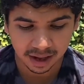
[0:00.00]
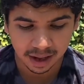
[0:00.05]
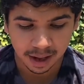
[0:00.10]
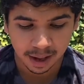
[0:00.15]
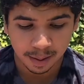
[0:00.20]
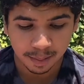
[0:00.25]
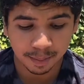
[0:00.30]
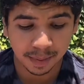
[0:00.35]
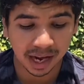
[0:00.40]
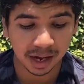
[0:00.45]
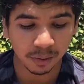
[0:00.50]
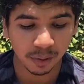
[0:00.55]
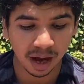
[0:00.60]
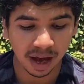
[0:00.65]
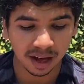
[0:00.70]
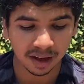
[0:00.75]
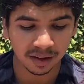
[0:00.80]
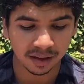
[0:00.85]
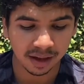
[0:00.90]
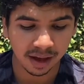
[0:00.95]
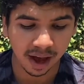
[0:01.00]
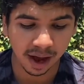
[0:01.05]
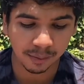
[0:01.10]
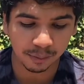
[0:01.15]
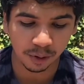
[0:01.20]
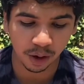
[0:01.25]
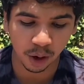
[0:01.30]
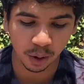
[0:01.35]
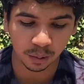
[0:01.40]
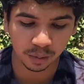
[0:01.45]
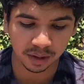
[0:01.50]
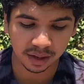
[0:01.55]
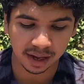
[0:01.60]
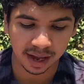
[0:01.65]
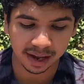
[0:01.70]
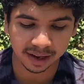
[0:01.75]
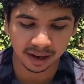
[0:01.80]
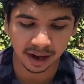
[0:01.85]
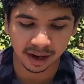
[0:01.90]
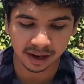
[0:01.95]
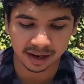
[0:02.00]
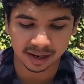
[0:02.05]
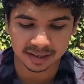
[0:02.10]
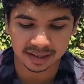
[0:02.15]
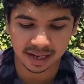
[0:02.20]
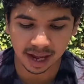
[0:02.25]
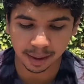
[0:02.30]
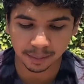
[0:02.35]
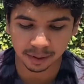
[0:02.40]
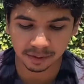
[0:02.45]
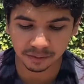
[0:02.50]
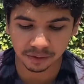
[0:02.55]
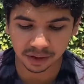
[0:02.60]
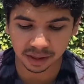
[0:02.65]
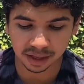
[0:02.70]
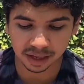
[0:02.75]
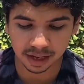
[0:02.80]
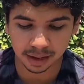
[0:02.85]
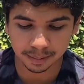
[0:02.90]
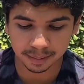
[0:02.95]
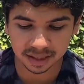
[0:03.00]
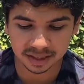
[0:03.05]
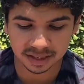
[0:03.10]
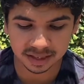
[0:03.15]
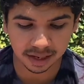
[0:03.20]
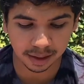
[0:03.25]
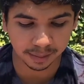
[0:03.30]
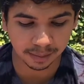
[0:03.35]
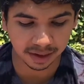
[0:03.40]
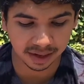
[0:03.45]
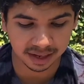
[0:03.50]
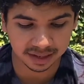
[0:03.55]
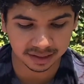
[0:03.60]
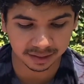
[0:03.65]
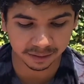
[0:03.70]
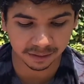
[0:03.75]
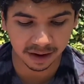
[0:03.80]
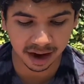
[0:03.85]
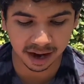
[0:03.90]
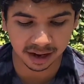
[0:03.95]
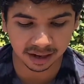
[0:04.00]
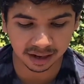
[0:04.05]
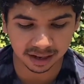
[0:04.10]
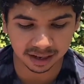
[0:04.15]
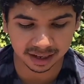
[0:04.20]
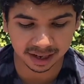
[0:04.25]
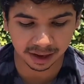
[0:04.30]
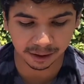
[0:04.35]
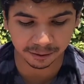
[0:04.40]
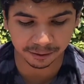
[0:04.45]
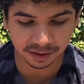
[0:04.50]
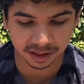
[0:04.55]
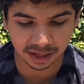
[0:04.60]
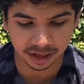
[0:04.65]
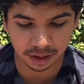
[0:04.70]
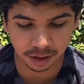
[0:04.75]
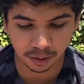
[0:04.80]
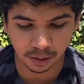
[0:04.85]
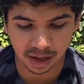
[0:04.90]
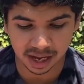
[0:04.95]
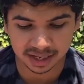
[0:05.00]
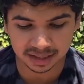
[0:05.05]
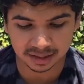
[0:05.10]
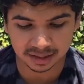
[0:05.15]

Meanwhile, I wrote and got an assignment for the coming summer as a fire lookout for the U.S.